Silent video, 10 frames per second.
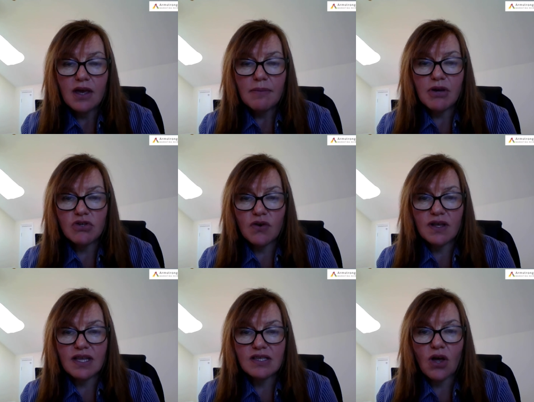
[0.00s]
But
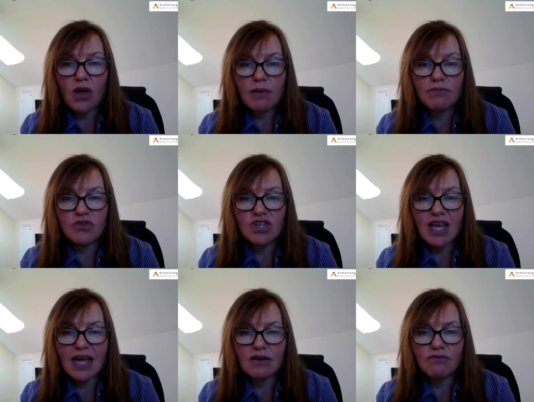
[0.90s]
during this time, she
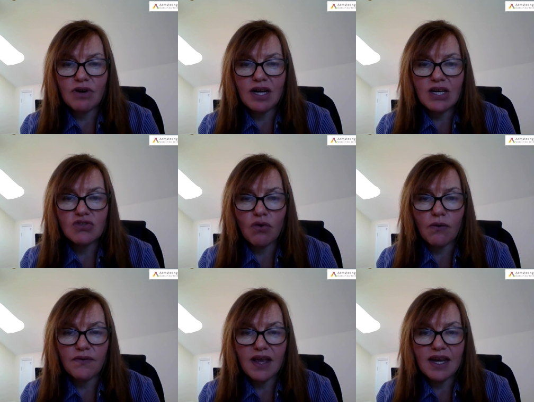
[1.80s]
had a really
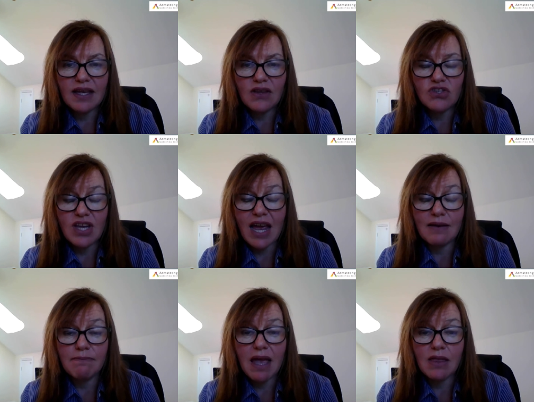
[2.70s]
strong feeling that she
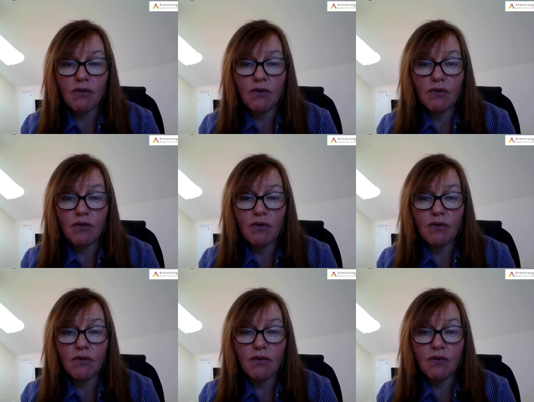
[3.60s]
hadn't met the